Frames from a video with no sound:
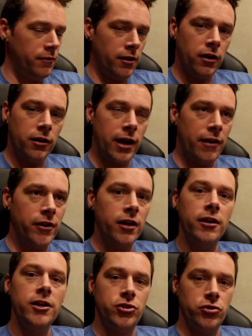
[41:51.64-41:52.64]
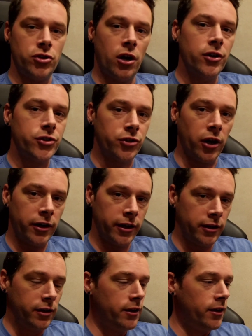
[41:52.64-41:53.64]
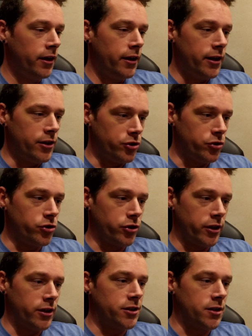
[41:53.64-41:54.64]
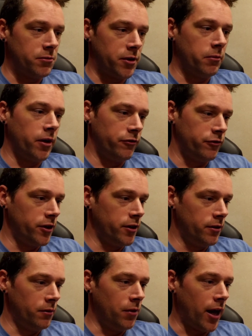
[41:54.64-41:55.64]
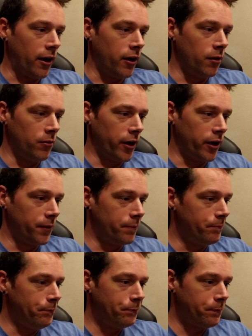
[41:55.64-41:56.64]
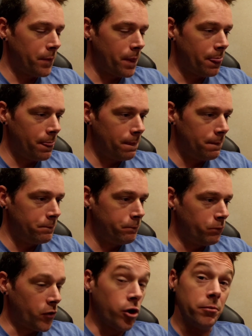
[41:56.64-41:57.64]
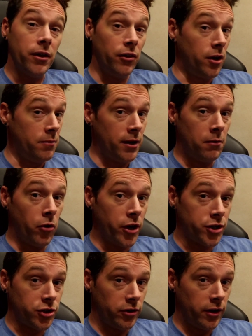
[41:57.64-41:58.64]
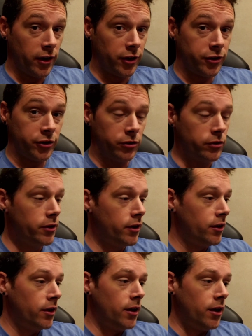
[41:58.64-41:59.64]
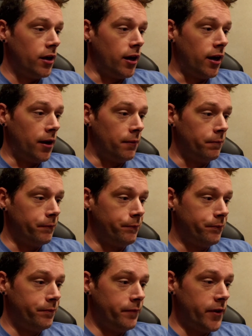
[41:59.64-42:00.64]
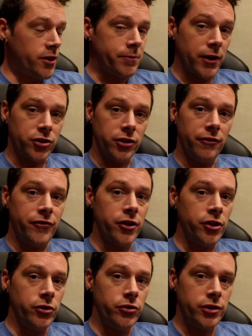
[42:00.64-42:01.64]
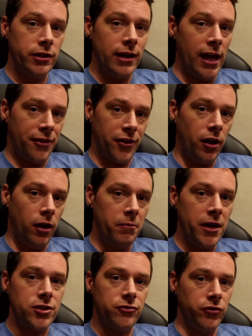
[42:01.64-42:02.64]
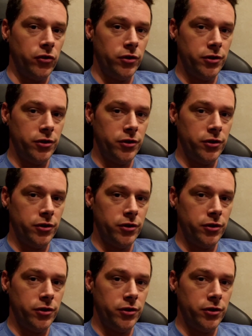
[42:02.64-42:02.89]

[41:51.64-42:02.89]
Having issues hard starting is usually a symptom of a block carburetor. Could be a little bit of moisture in there too. Especially if you're using ethanol-based fuels,